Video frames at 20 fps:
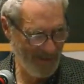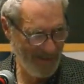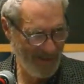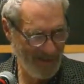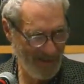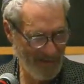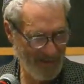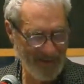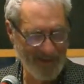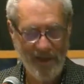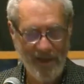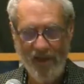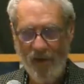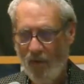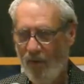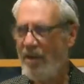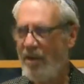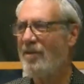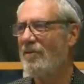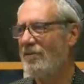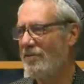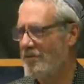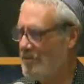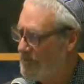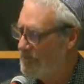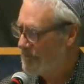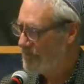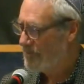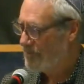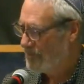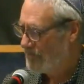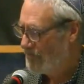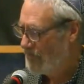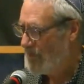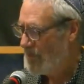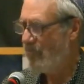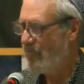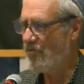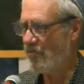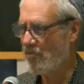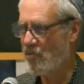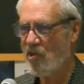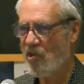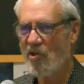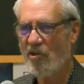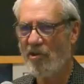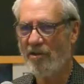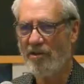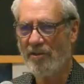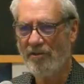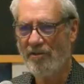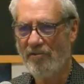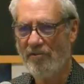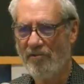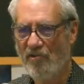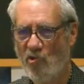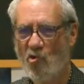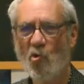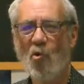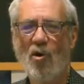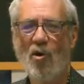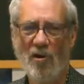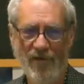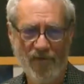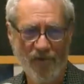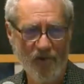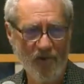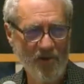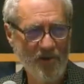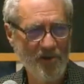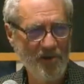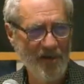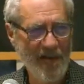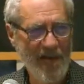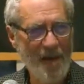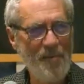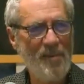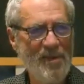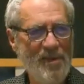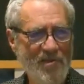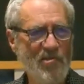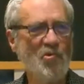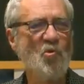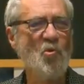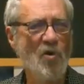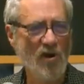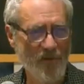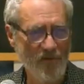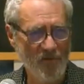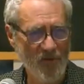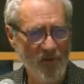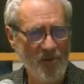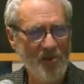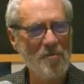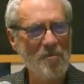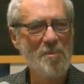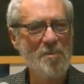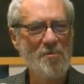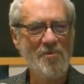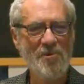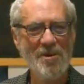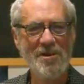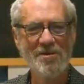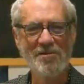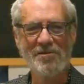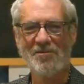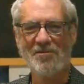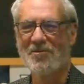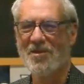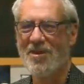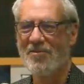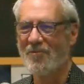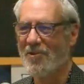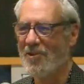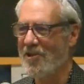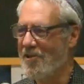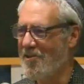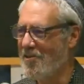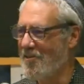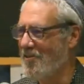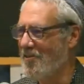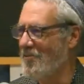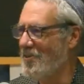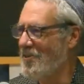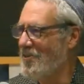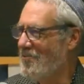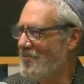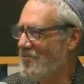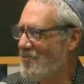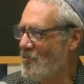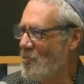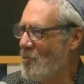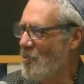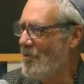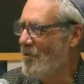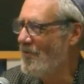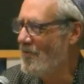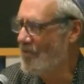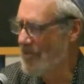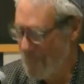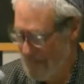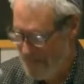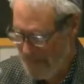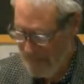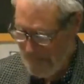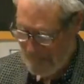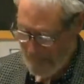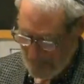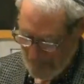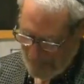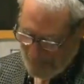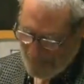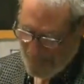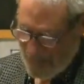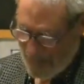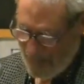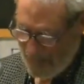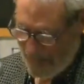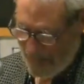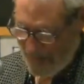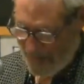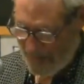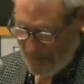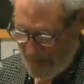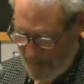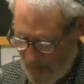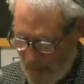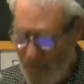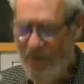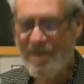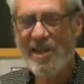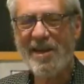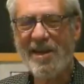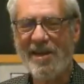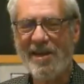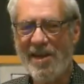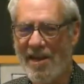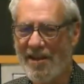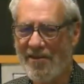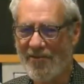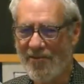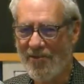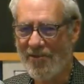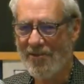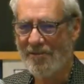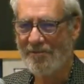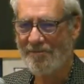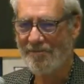And I said, well, we could just call it do-over, happy do-over, right? Because that's what Hanukkah means, do-over. Okay, so rededication.